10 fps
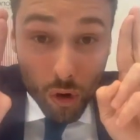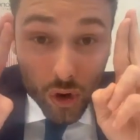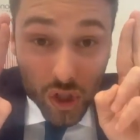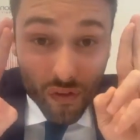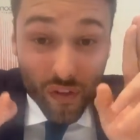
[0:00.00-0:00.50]

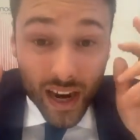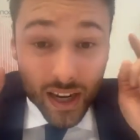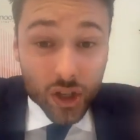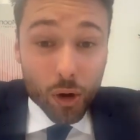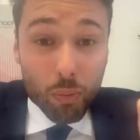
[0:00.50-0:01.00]
cross your
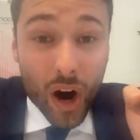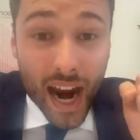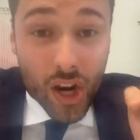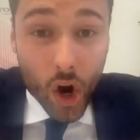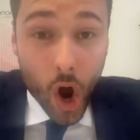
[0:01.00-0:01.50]
fingers, you
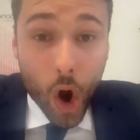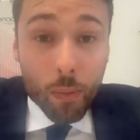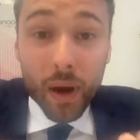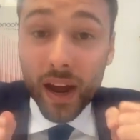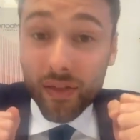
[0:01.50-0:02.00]
pray, you
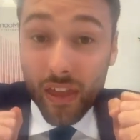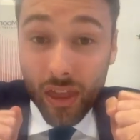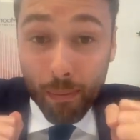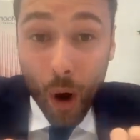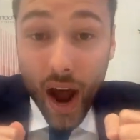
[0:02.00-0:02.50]
hope
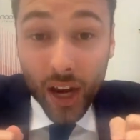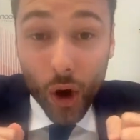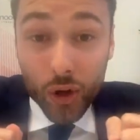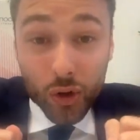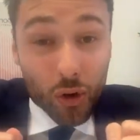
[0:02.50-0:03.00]
that the buy
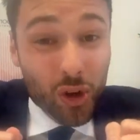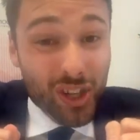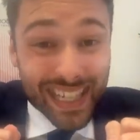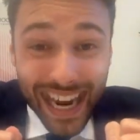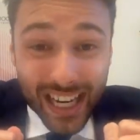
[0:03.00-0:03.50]
goes through,
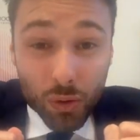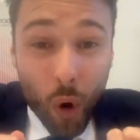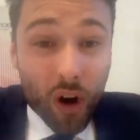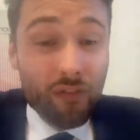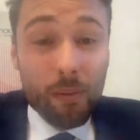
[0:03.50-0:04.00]
because guess
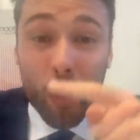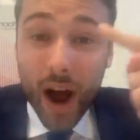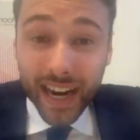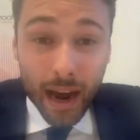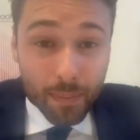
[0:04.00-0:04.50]
what? If a
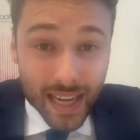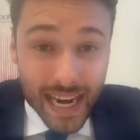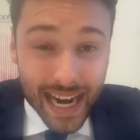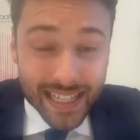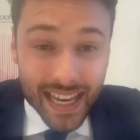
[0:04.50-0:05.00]
buy comes the
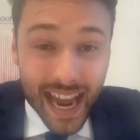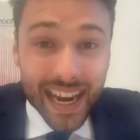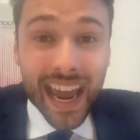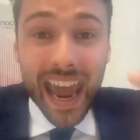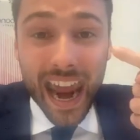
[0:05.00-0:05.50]
next
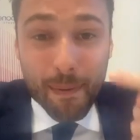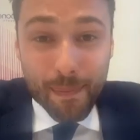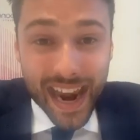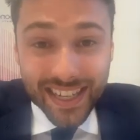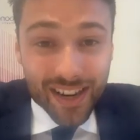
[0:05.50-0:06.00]
day
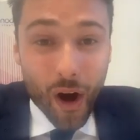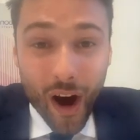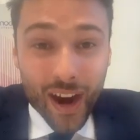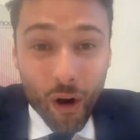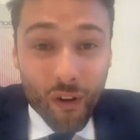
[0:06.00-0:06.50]
and makes a
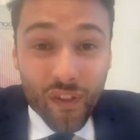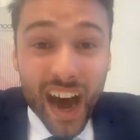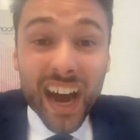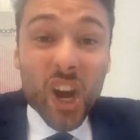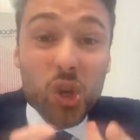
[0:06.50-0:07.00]
higher
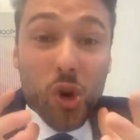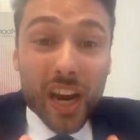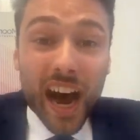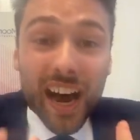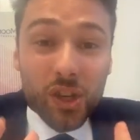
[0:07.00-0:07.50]
offer, you
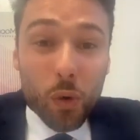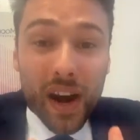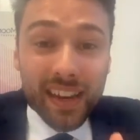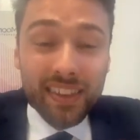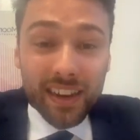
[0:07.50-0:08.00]
can't do
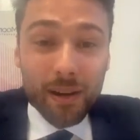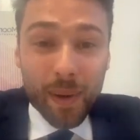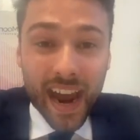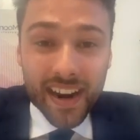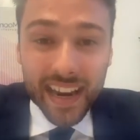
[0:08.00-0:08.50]
anything
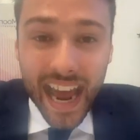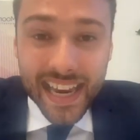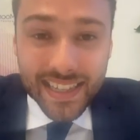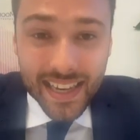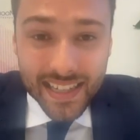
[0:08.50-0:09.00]
about it
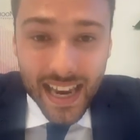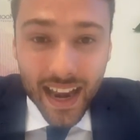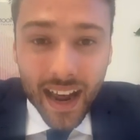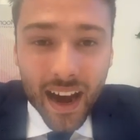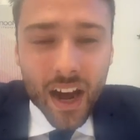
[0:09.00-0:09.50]
as the
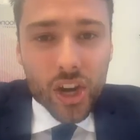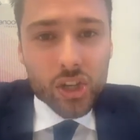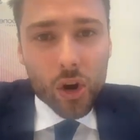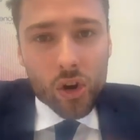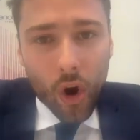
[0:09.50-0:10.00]
seller.
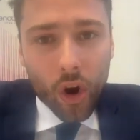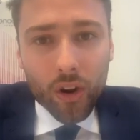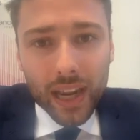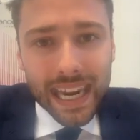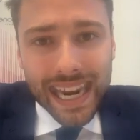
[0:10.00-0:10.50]
So not
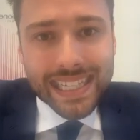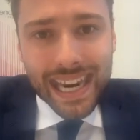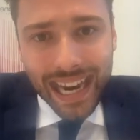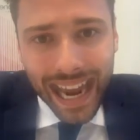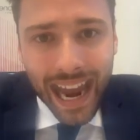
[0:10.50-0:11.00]
only is
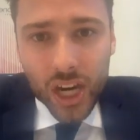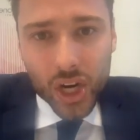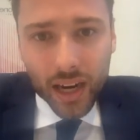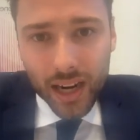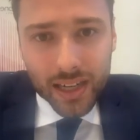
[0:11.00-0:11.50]
it a
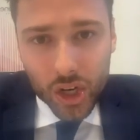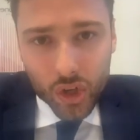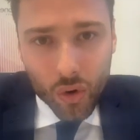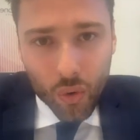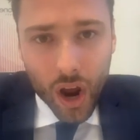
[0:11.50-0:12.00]
cash
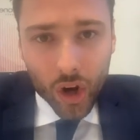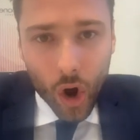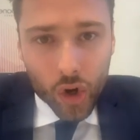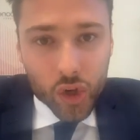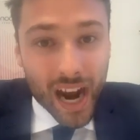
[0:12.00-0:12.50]
unconditional
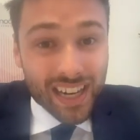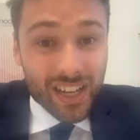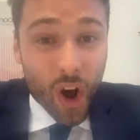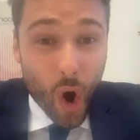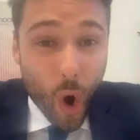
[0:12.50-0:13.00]

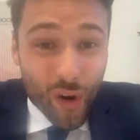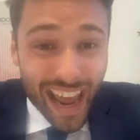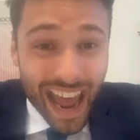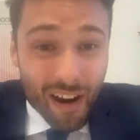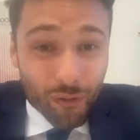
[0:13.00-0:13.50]
contract,
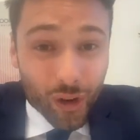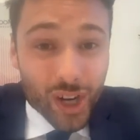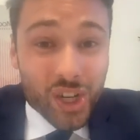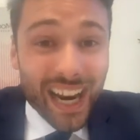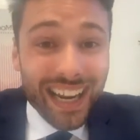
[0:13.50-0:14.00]
on
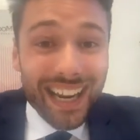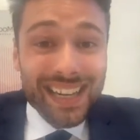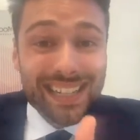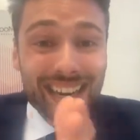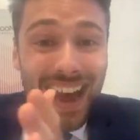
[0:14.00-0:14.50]
average,
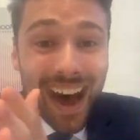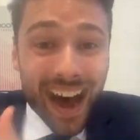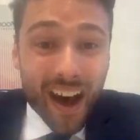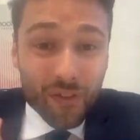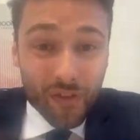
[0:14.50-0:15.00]
less than
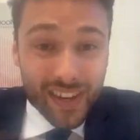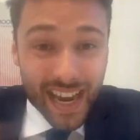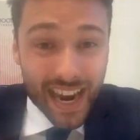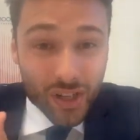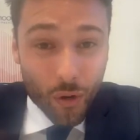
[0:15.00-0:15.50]
half of the
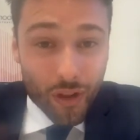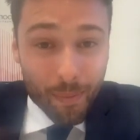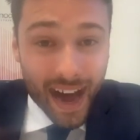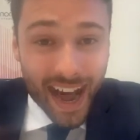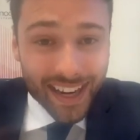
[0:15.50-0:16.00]
days on the
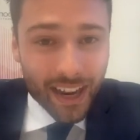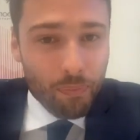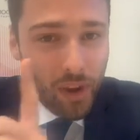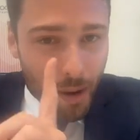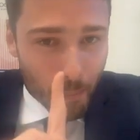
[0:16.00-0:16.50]

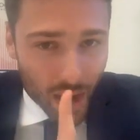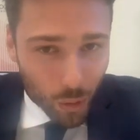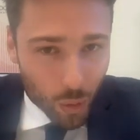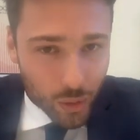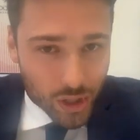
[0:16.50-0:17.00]
market,
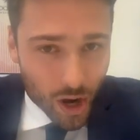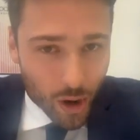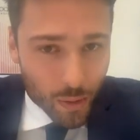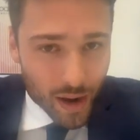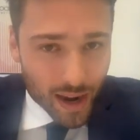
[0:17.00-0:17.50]
but
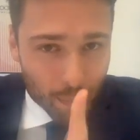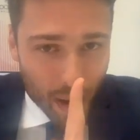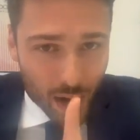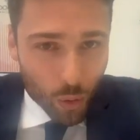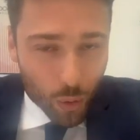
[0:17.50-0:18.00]
also
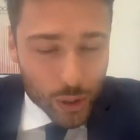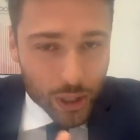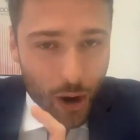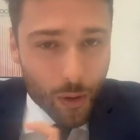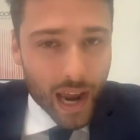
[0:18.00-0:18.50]

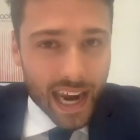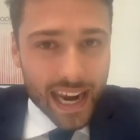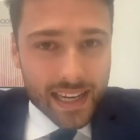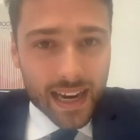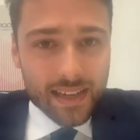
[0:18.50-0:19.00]

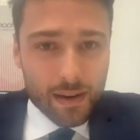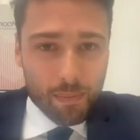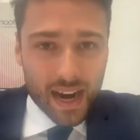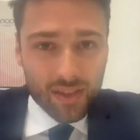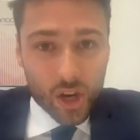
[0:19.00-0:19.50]
it
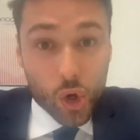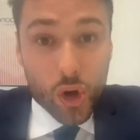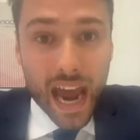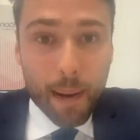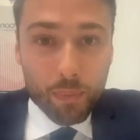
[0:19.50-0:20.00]
doesn't mean that
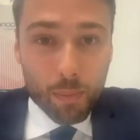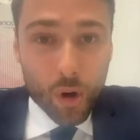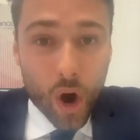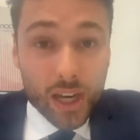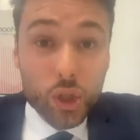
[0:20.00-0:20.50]
you cap the
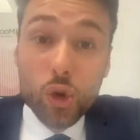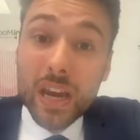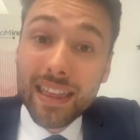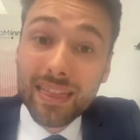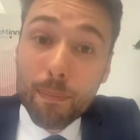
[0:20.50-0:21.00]
price. You
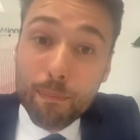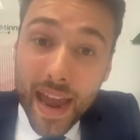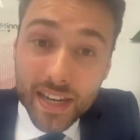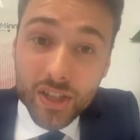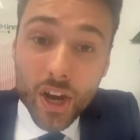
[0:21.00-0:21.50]
get the
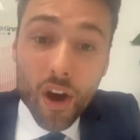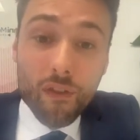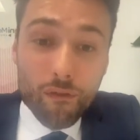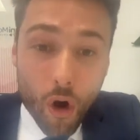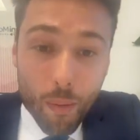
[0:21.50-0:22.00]
best
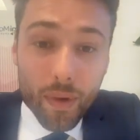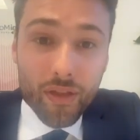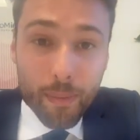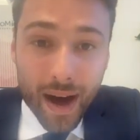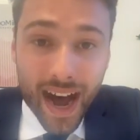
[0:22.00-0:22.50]

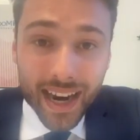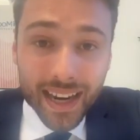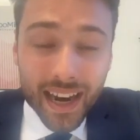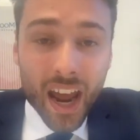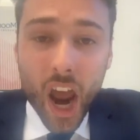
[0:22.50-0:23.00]
from the
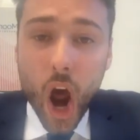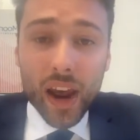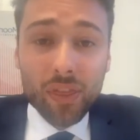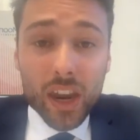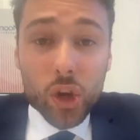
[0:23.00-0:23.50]
market.
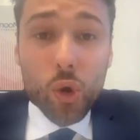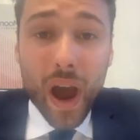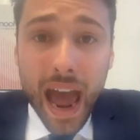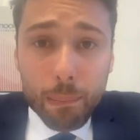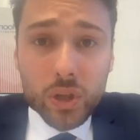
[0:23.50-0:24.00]
I think
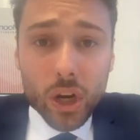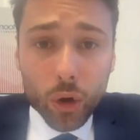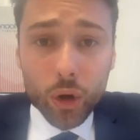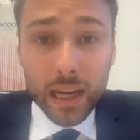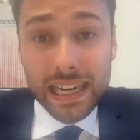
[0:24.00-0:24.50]
you
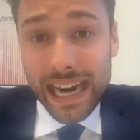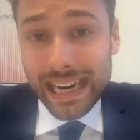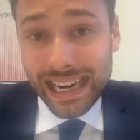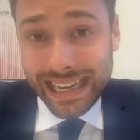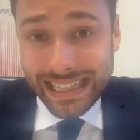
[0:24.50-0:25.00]
absolutely
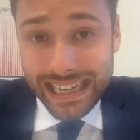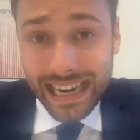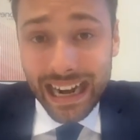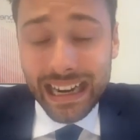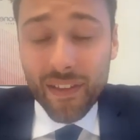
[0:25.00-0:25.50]
need to
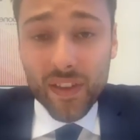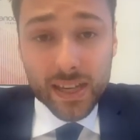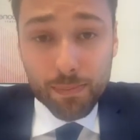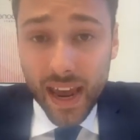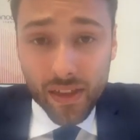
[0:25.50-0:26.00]
consider this